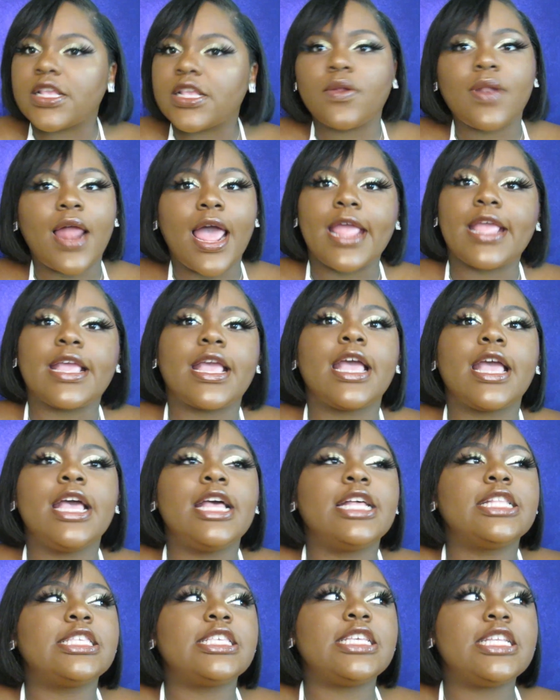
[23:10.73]
So like,
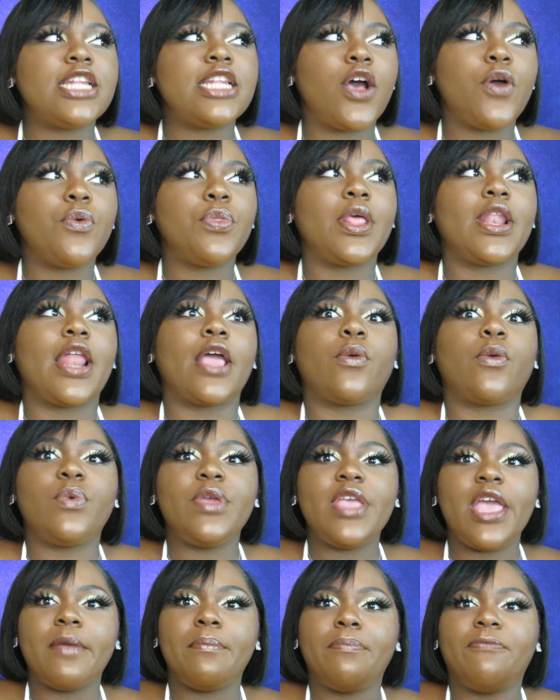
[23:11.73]
to know that like
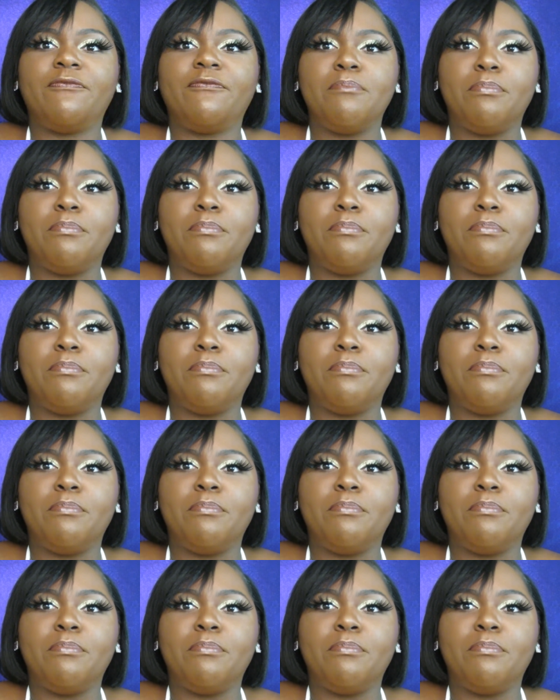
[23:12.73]
we had